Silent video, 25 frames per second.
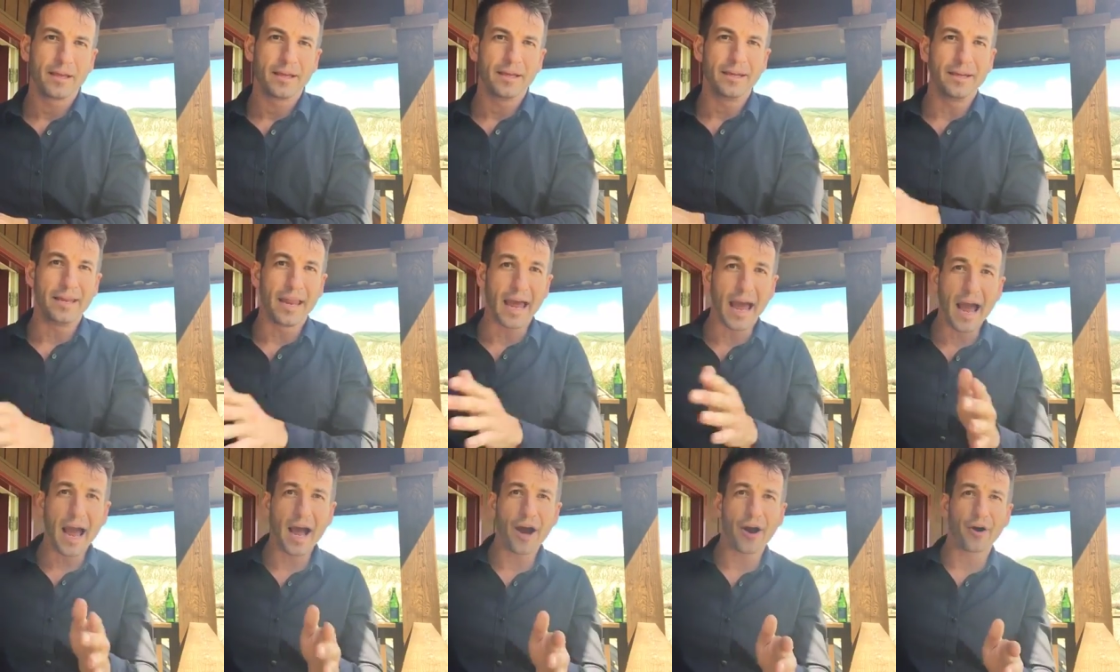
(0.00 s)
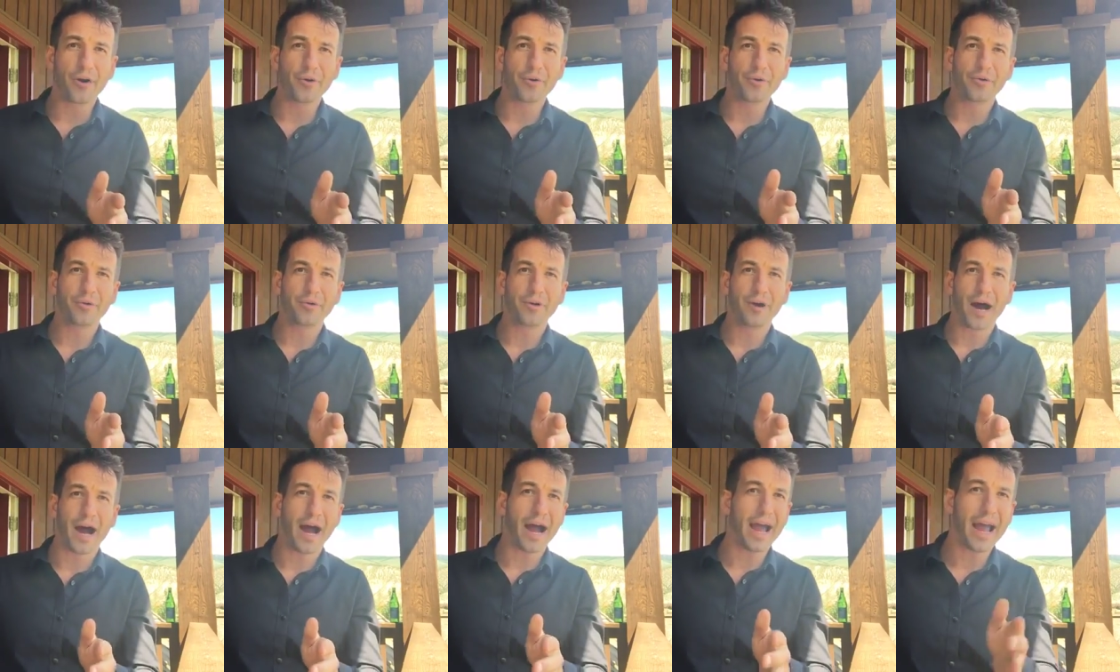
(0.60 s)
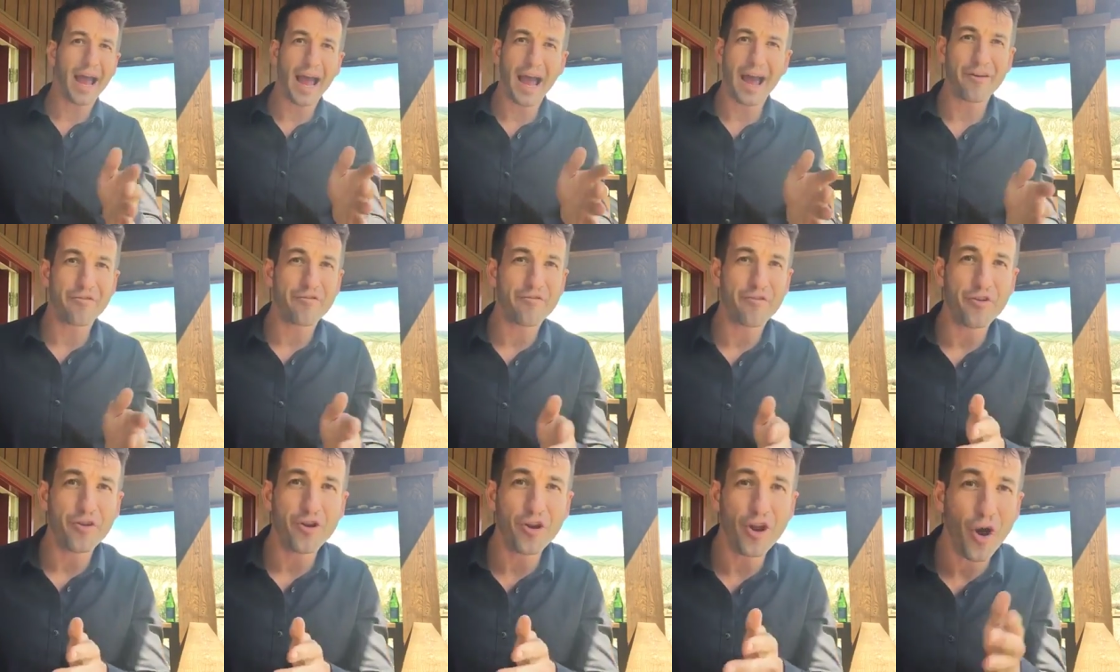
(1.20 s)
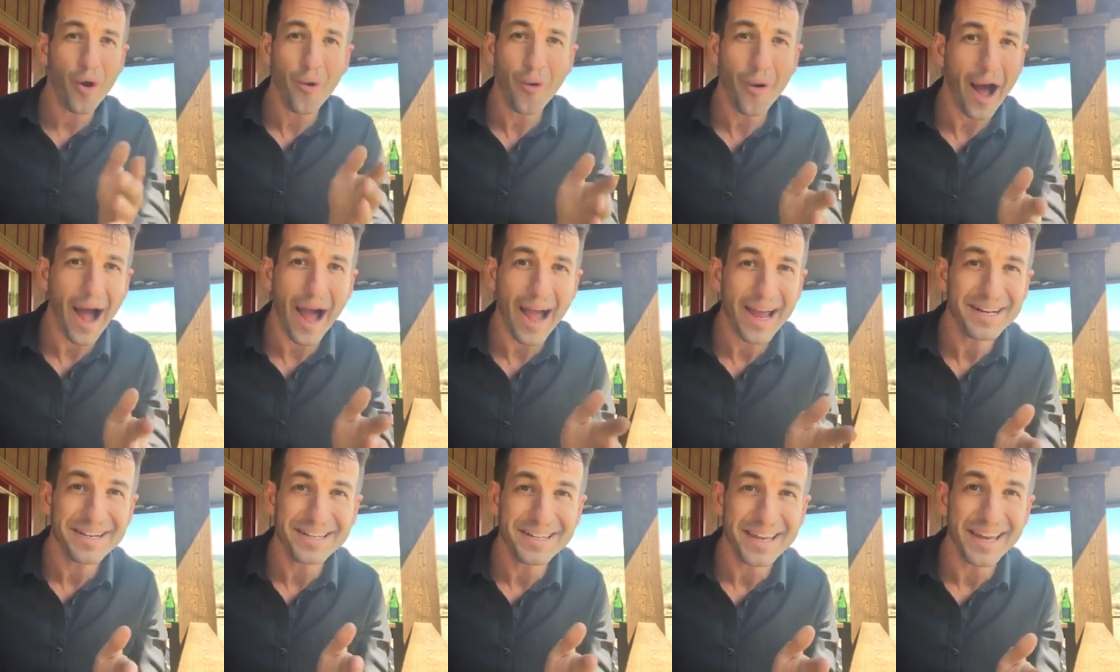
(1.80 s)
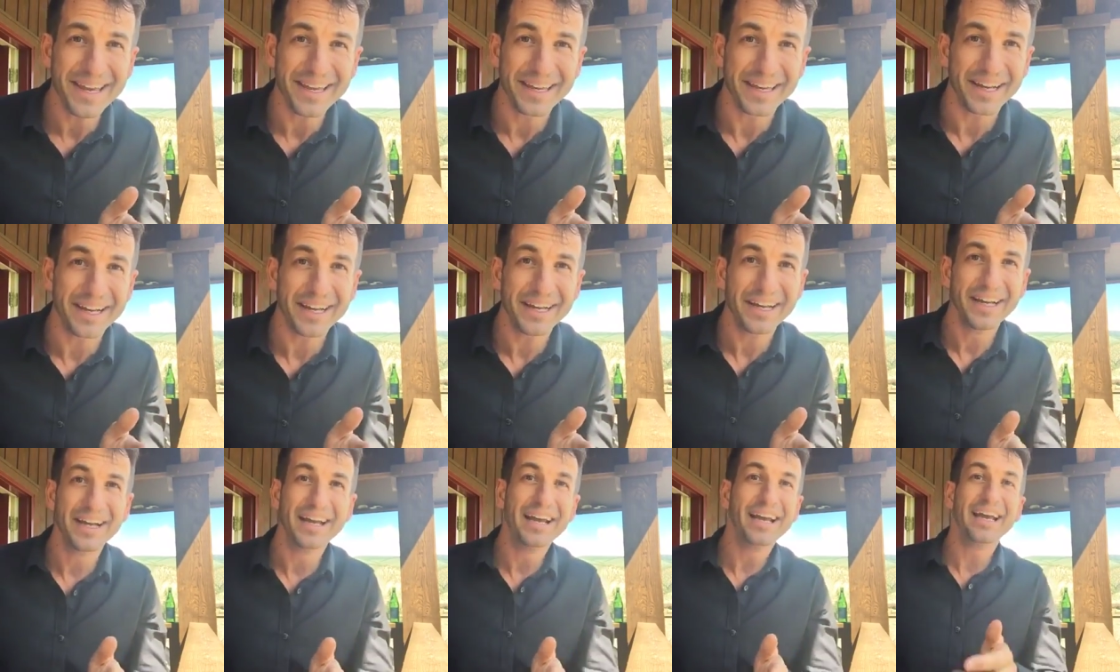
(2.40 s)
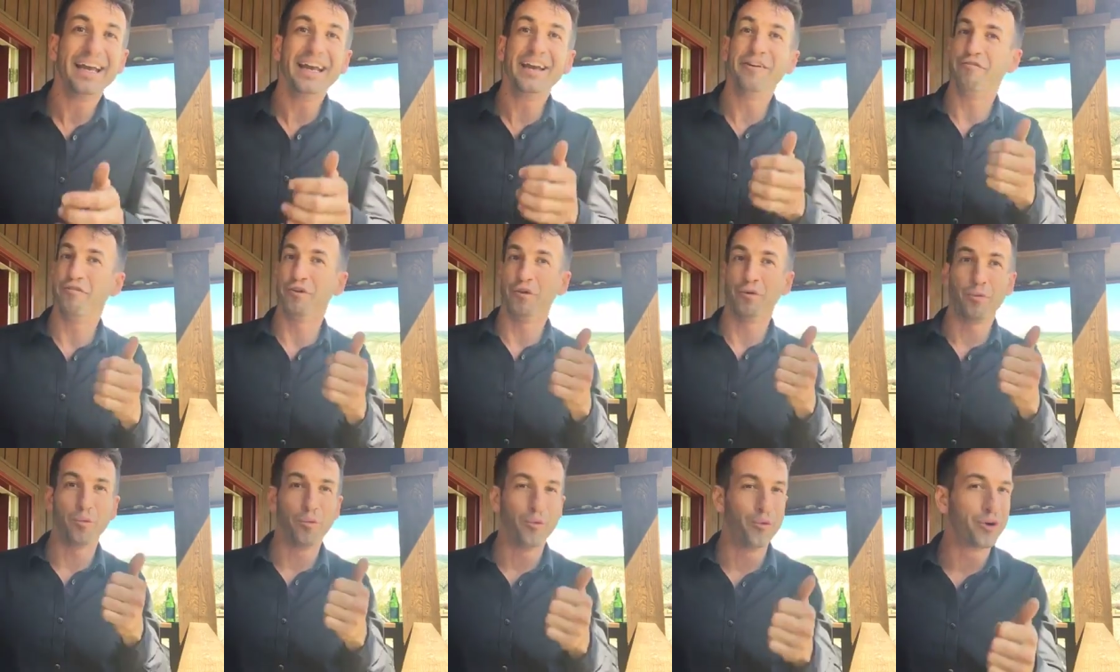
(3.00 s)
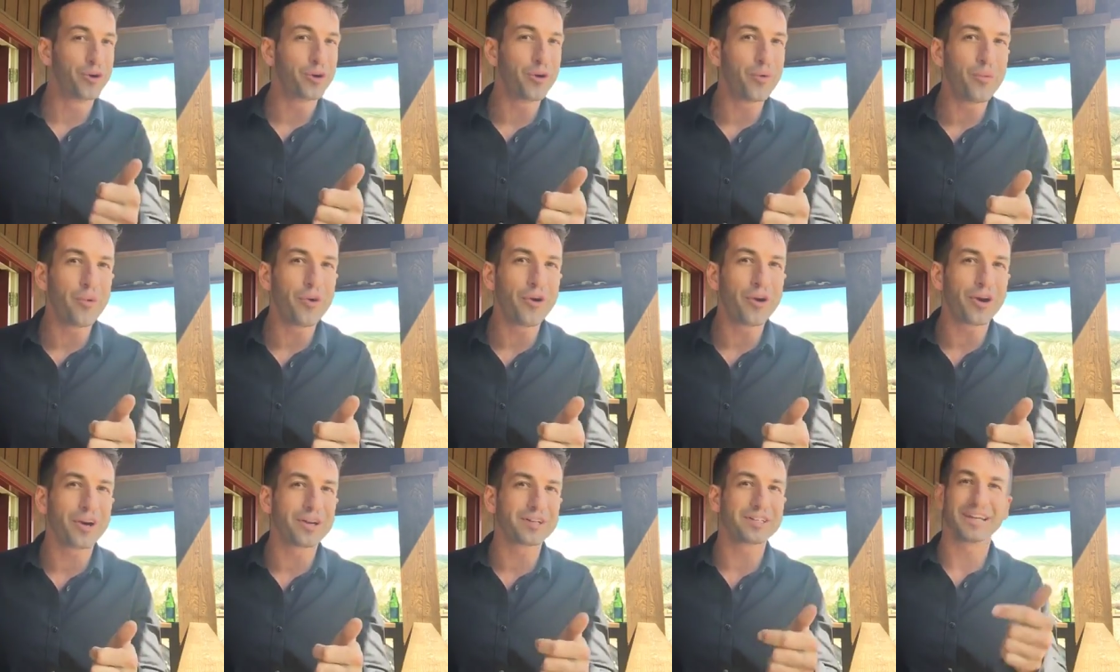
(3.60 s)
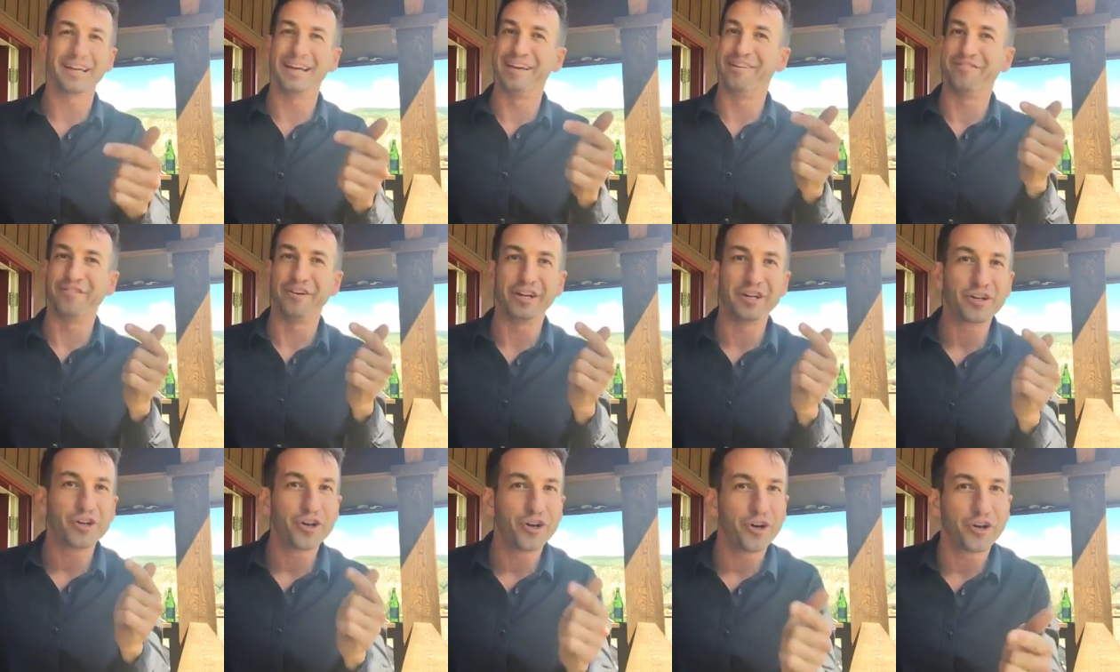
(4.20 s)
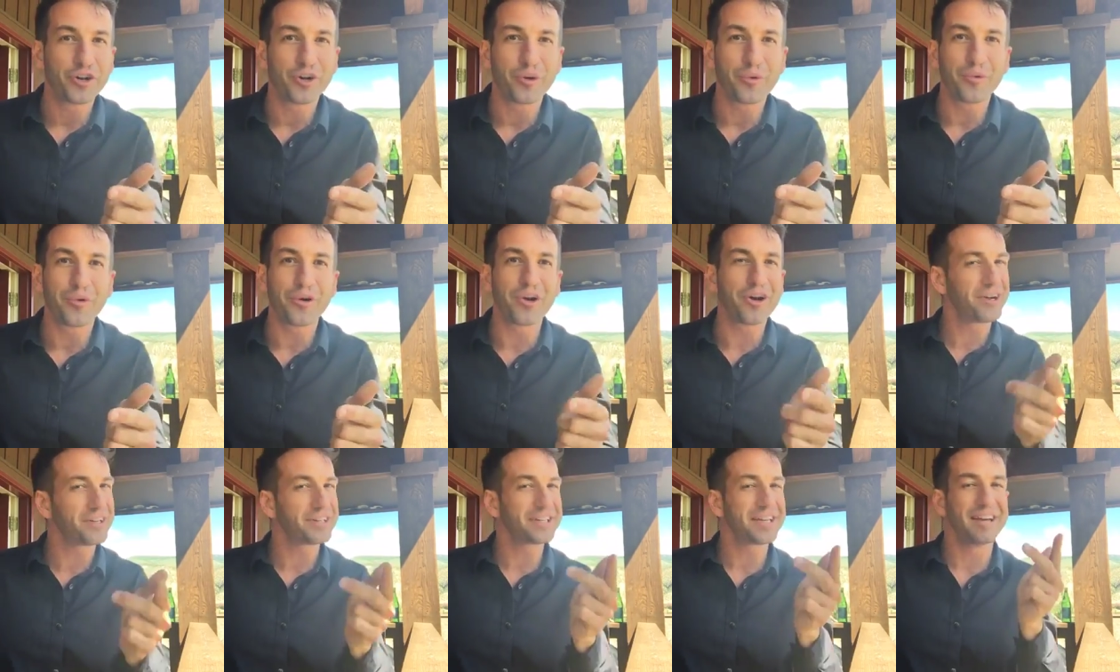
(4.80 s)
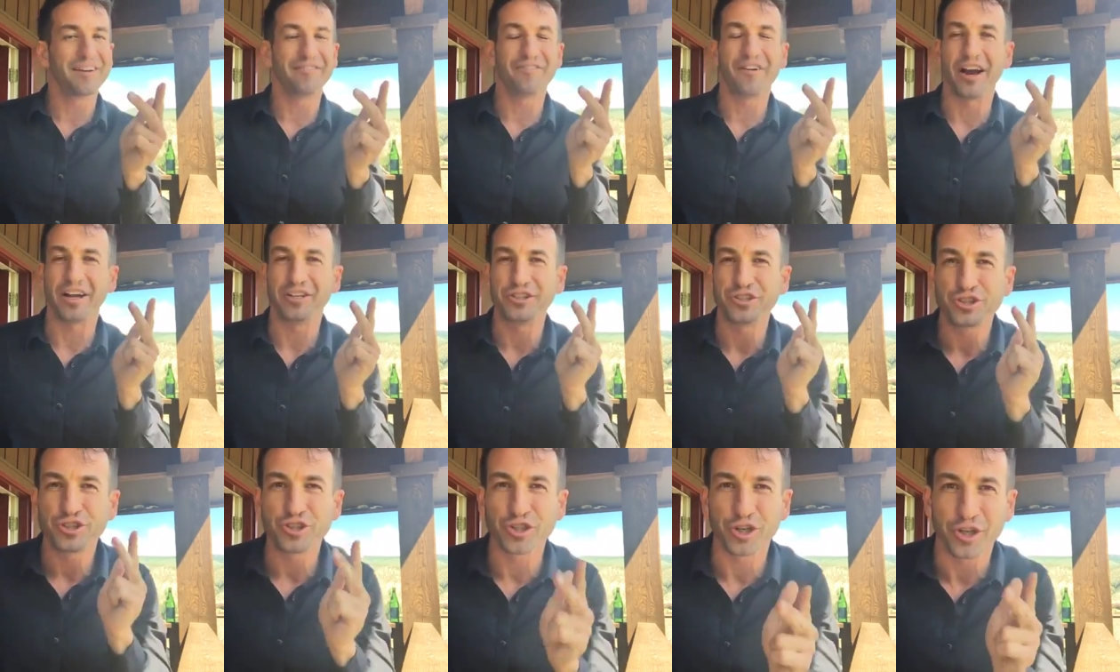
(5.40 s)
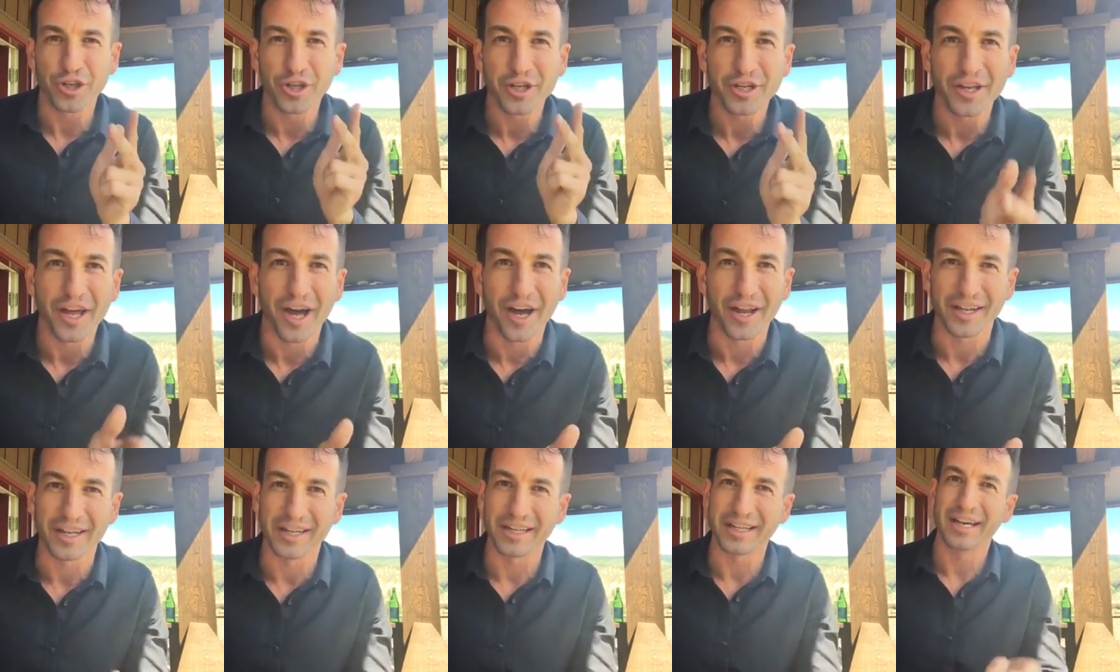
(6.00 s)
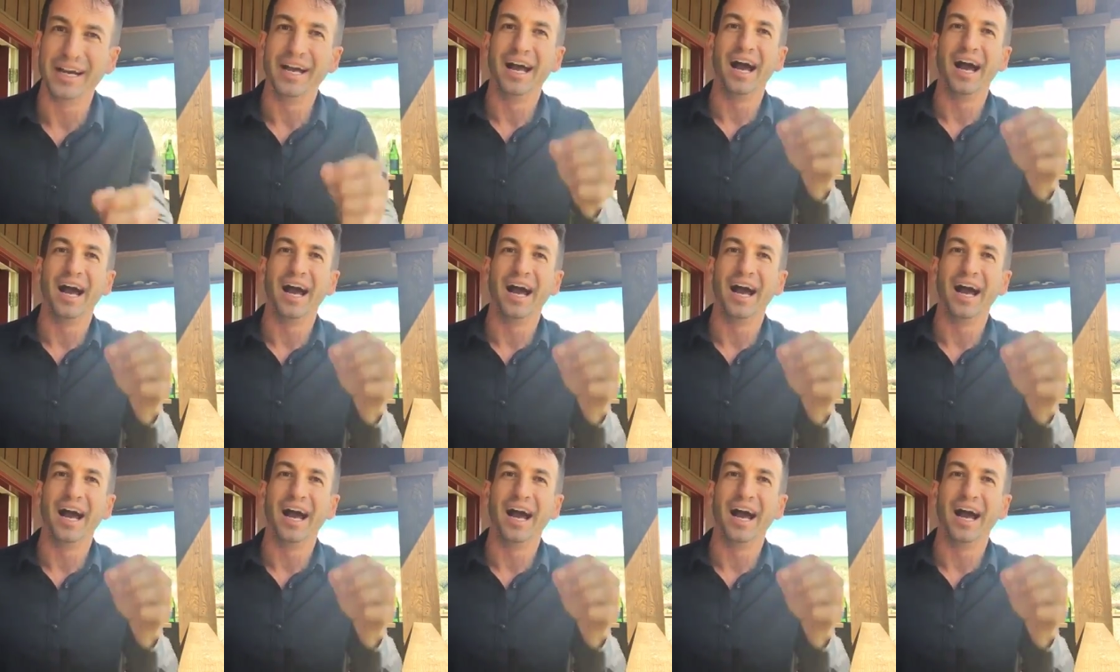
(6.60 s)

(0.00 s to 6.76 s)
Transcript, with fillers: Now, I have no idea if it would have worked, if it could have worked, if I should have done it.